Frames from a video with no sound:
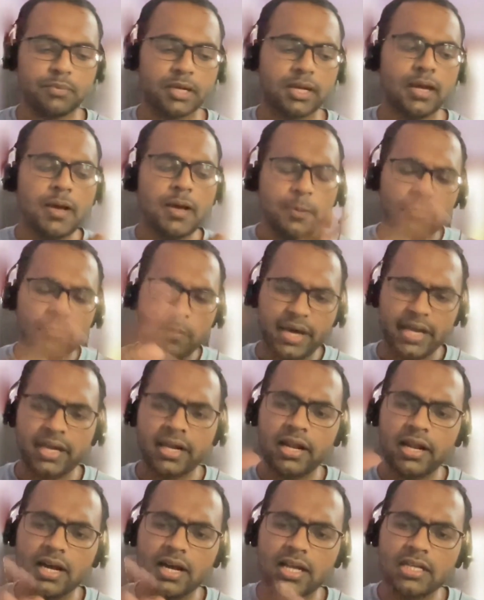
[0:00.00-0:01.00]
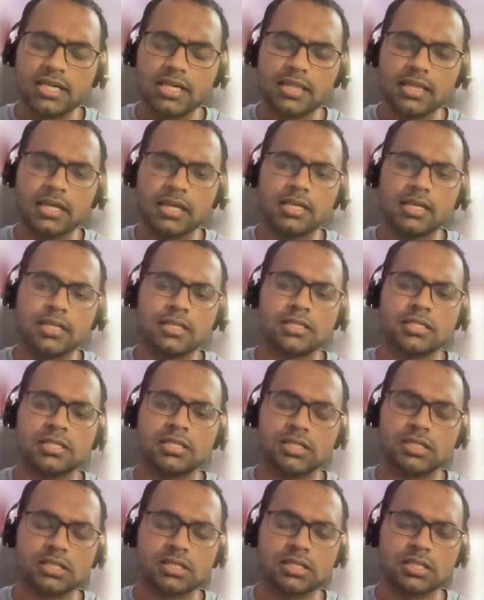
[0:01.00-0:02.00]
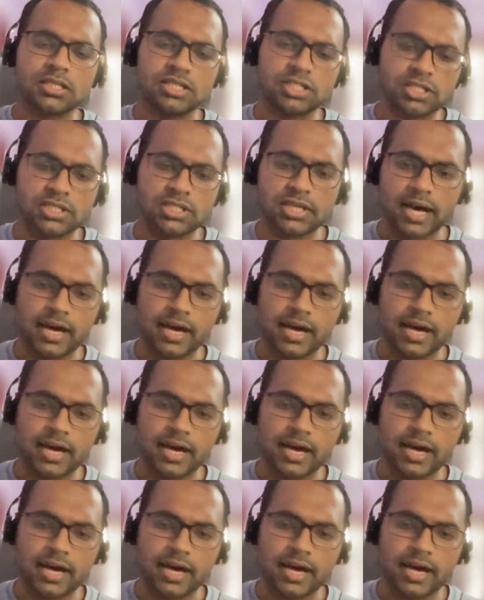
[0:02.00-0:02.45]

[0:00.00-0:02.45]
But by and large, I think it's just